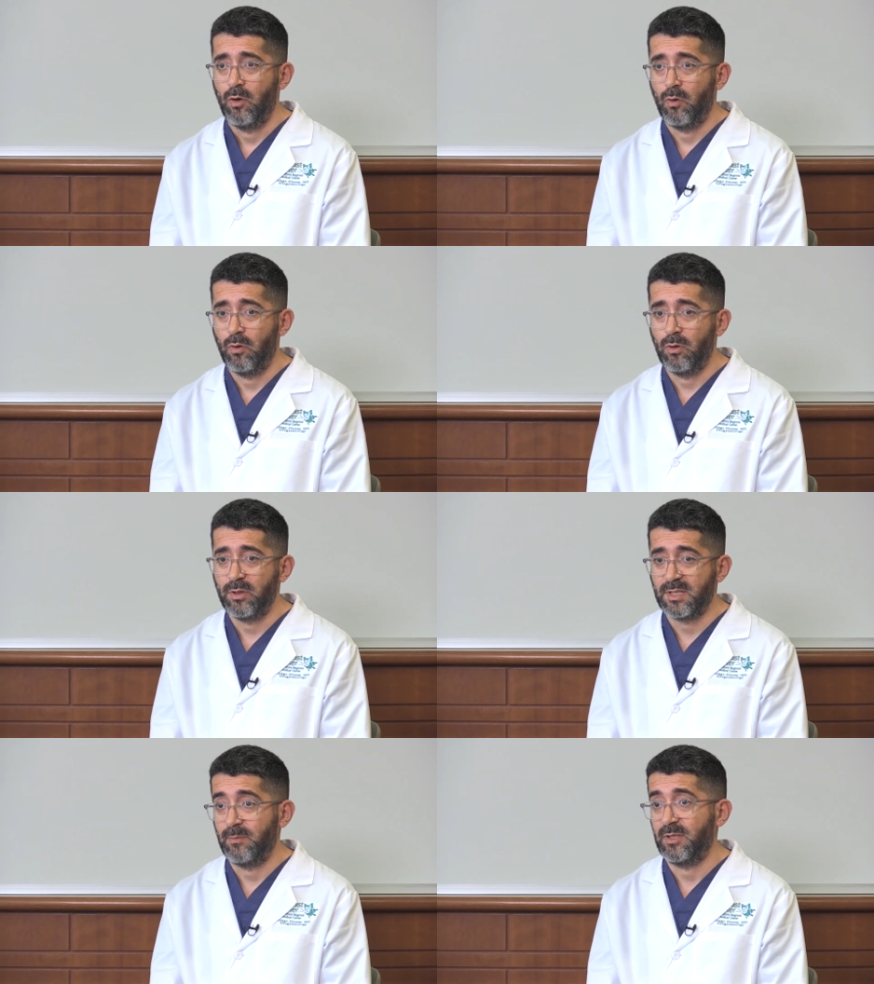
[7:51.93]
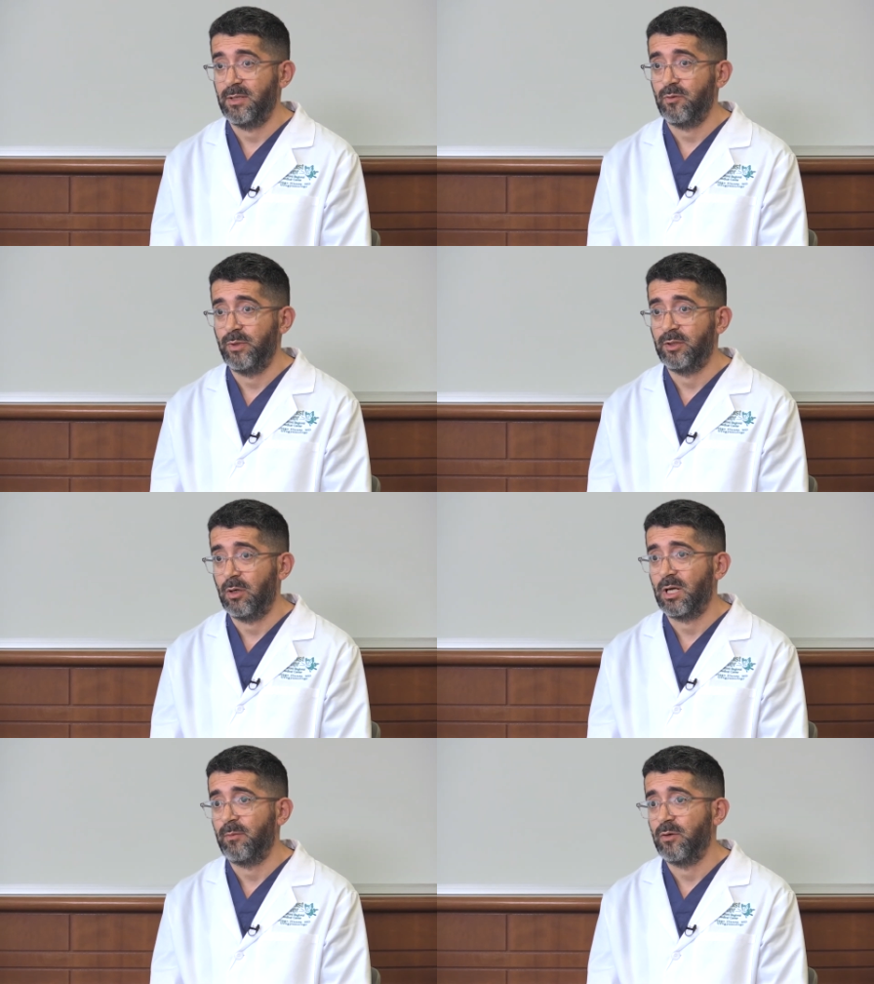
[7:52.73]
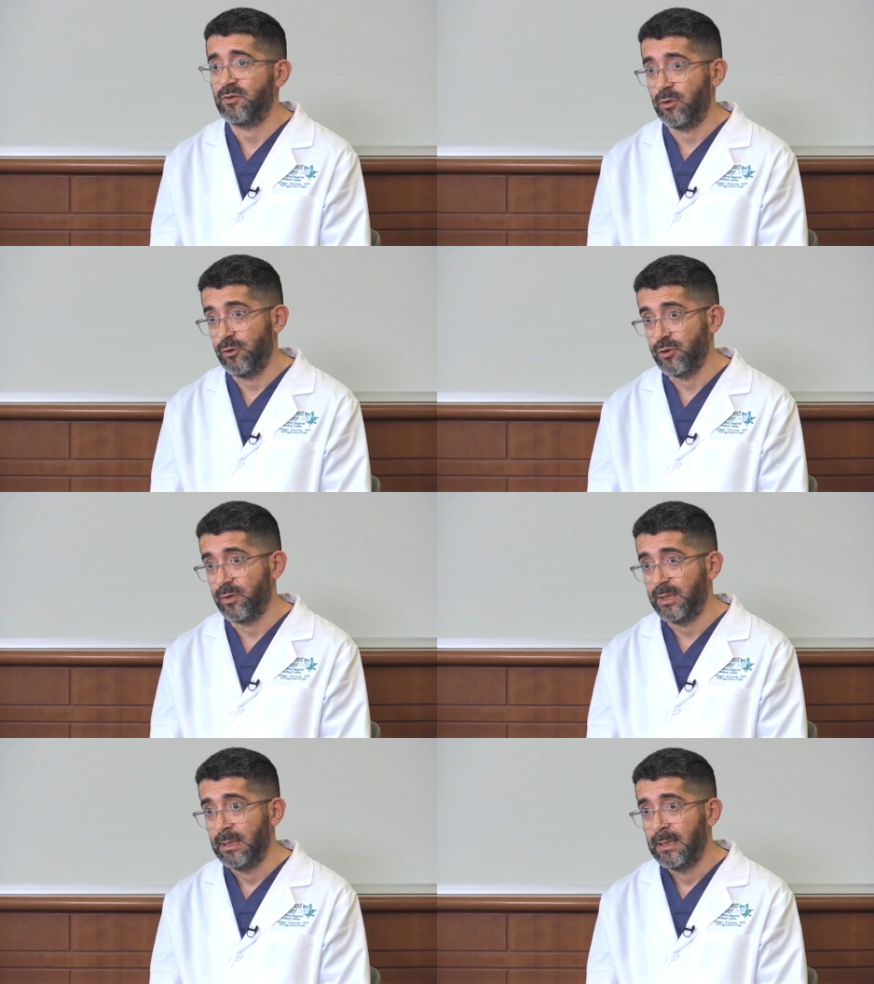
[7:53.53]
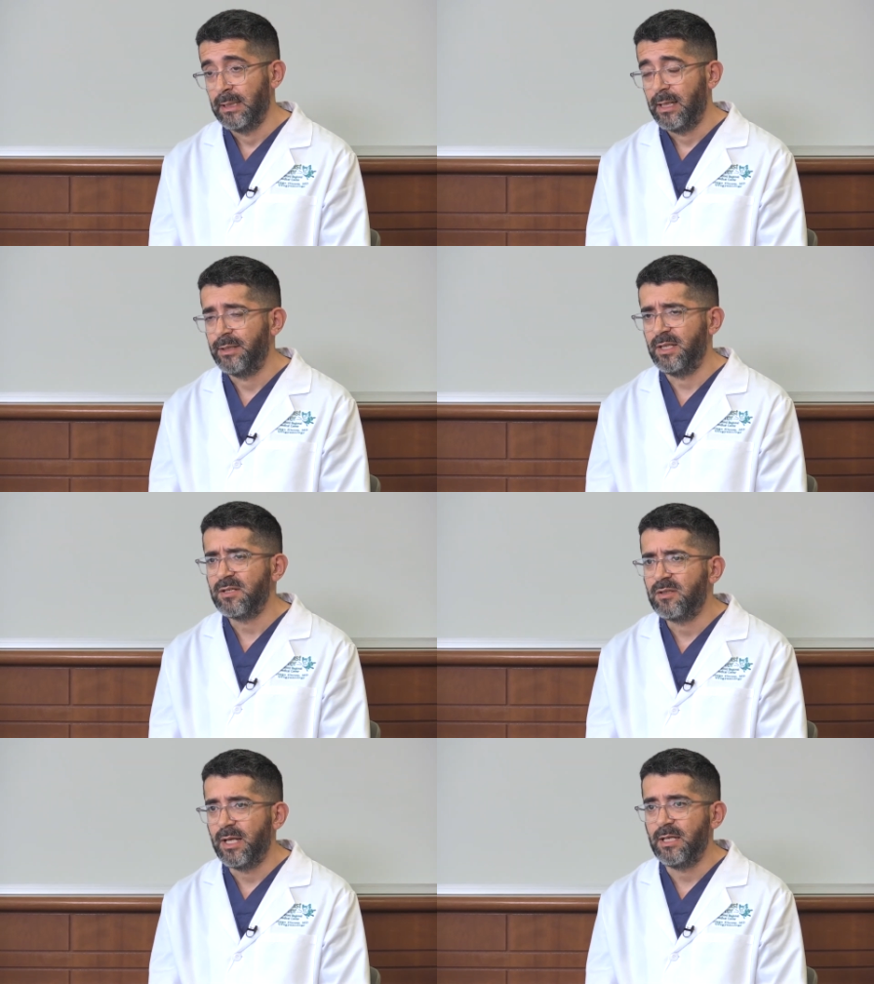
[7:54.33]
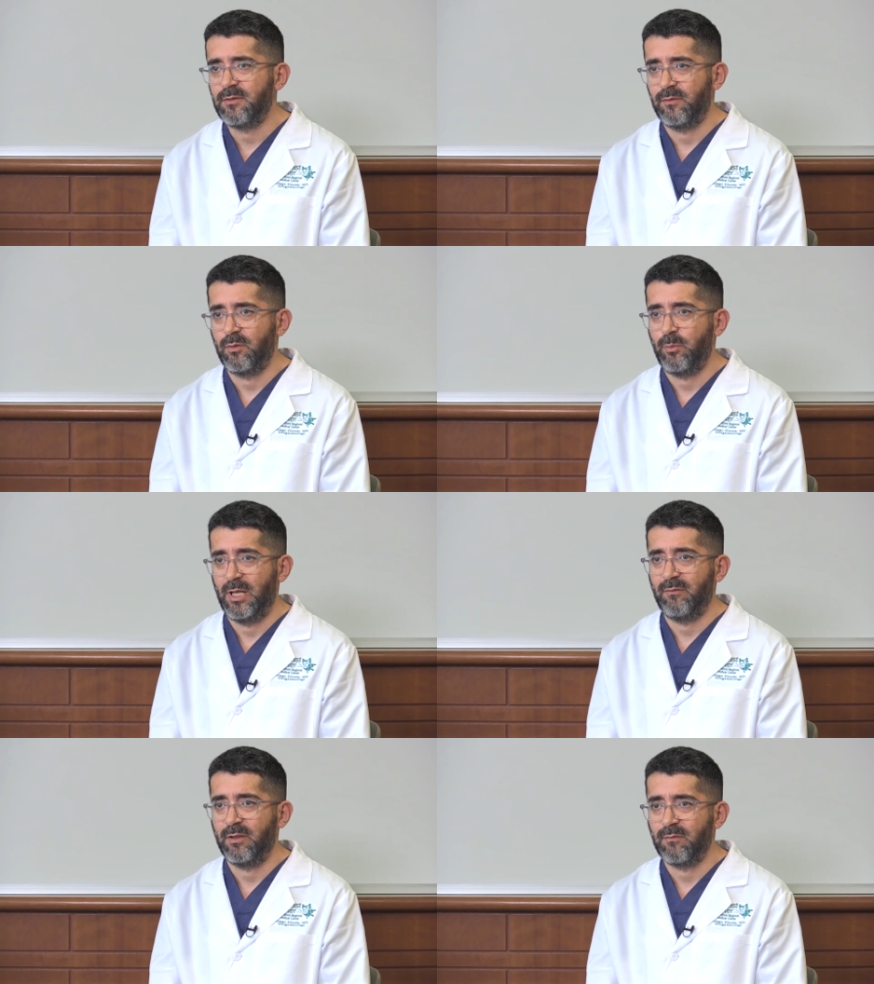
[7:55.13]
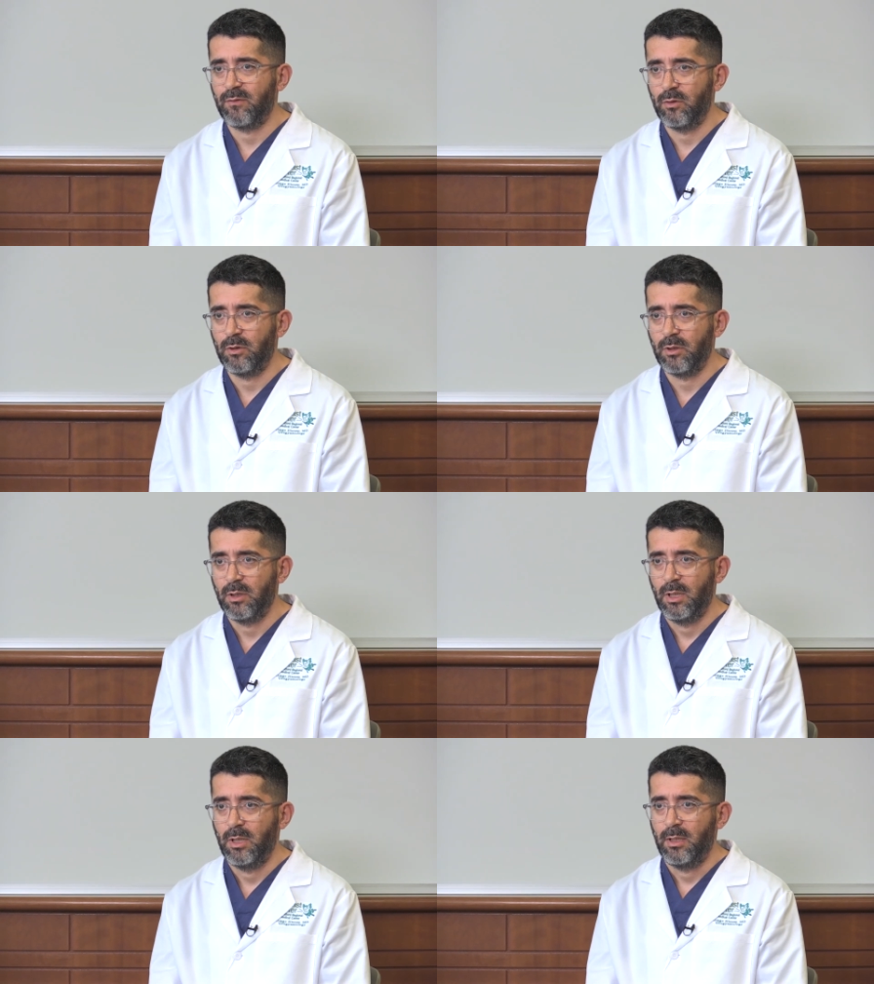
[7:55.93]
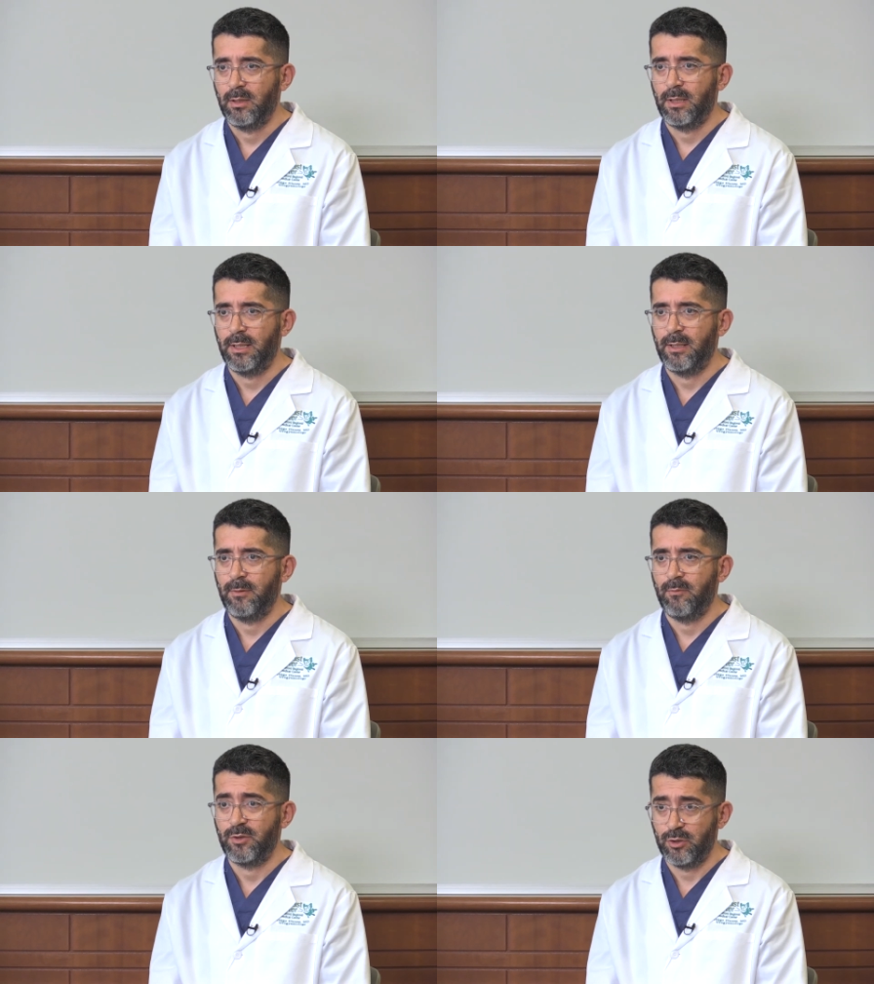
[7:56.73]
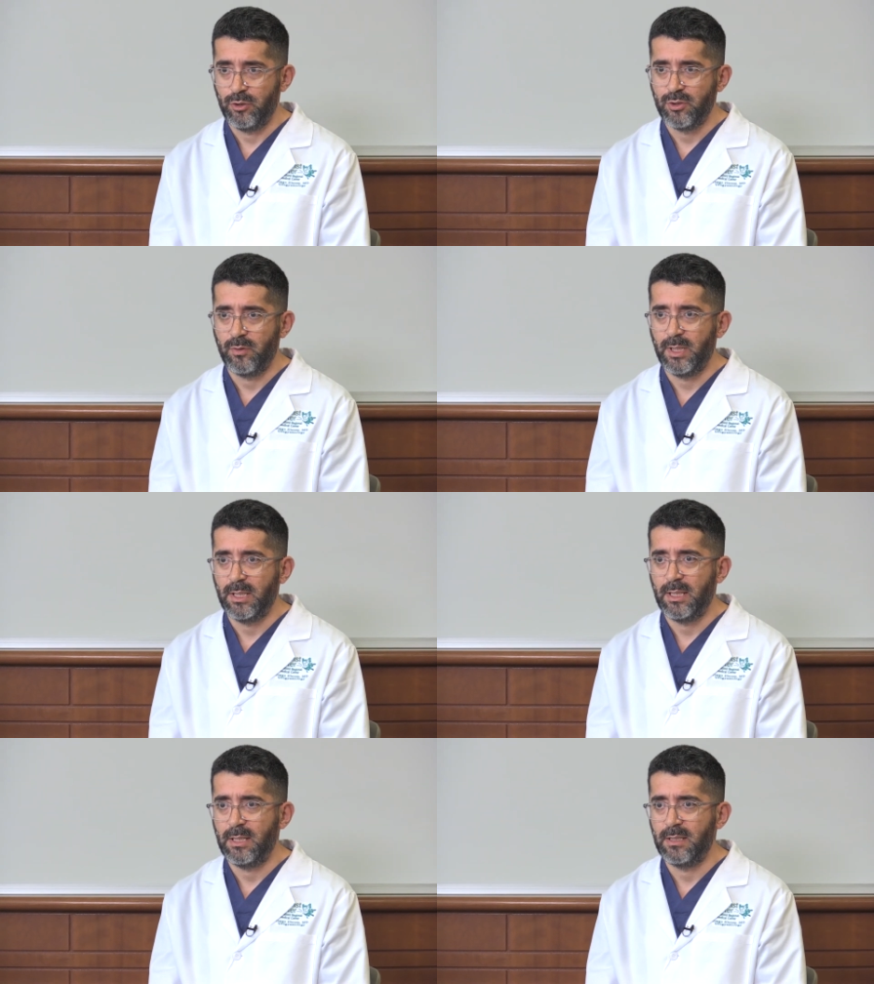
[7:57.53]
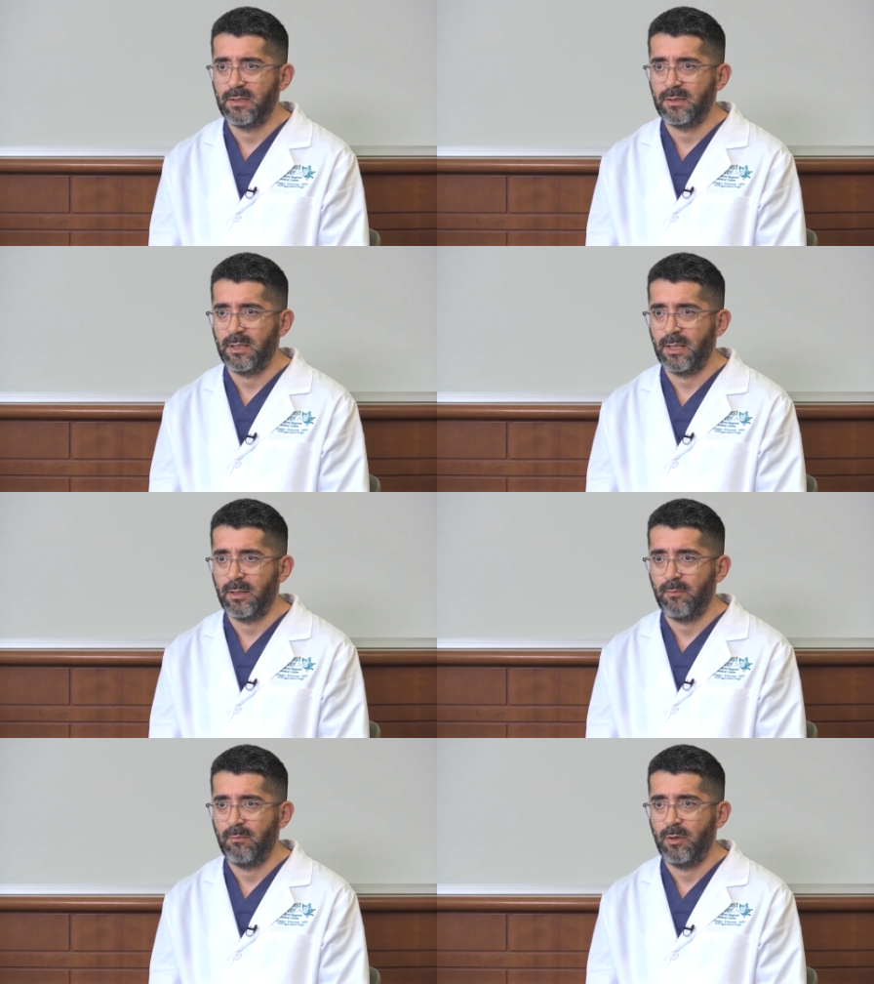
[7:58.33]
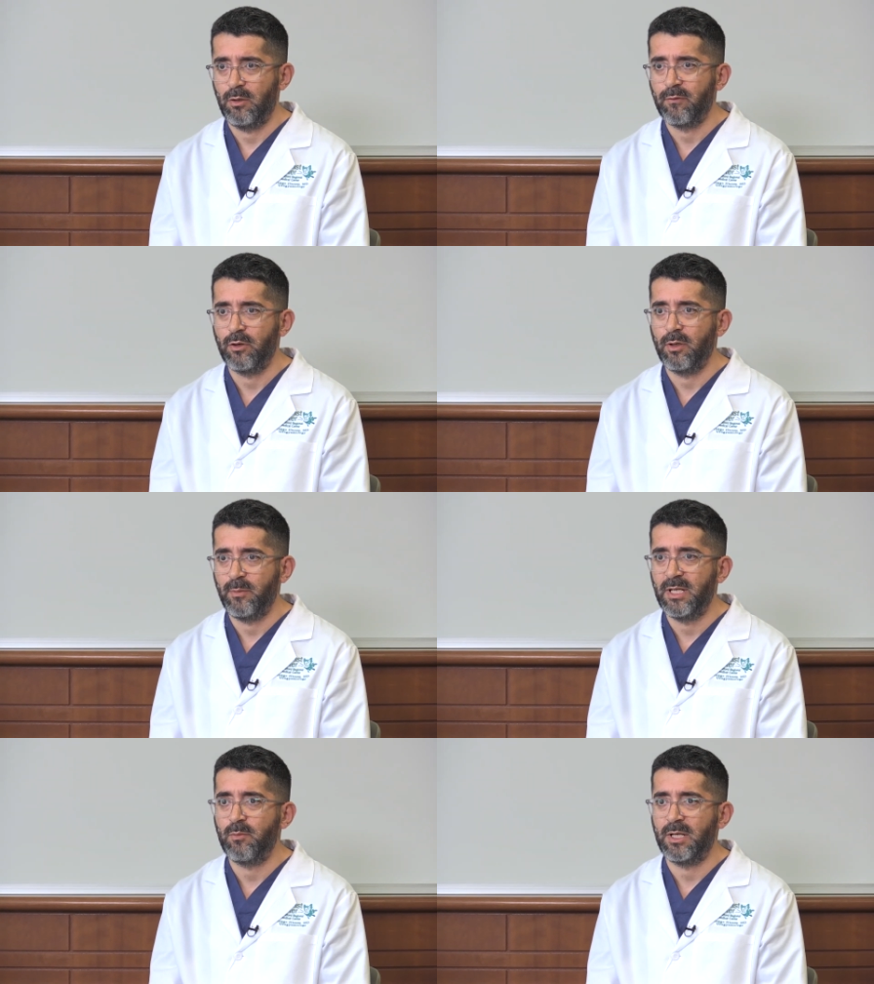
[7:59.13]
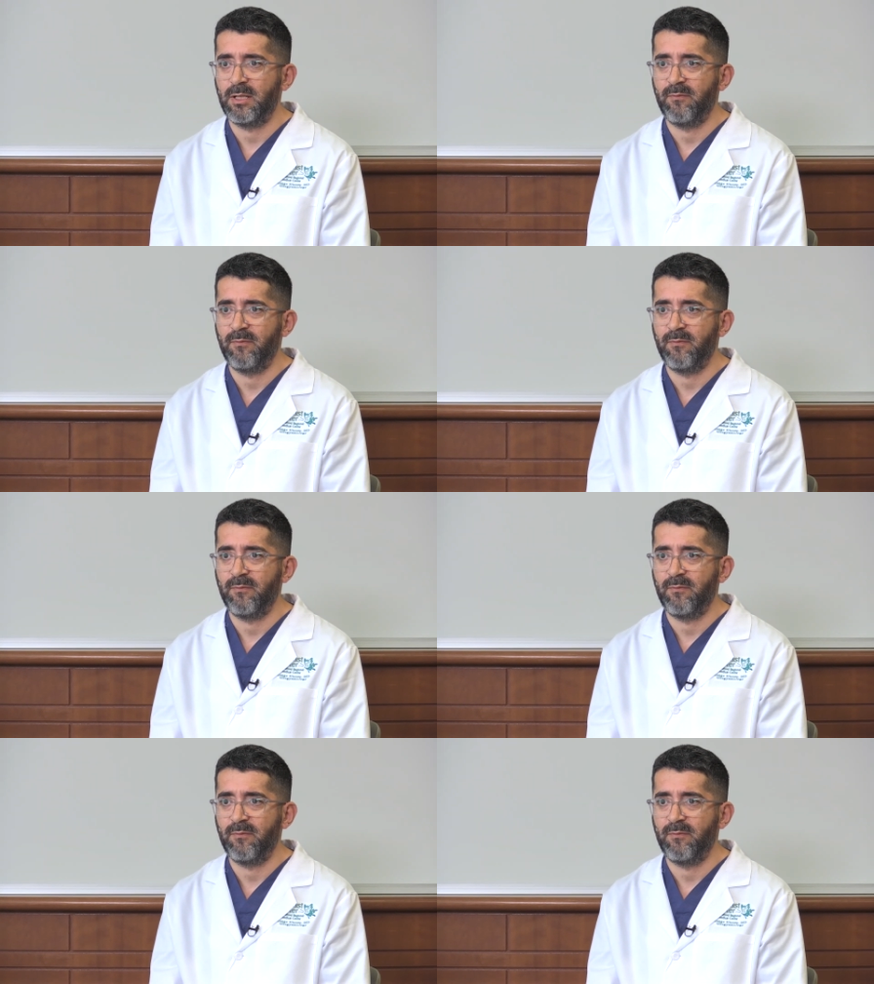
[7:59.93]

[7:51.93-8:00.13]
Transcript: Or sometimes we talk about surgery. And these days for pelvic floor surgery, it's overall minimally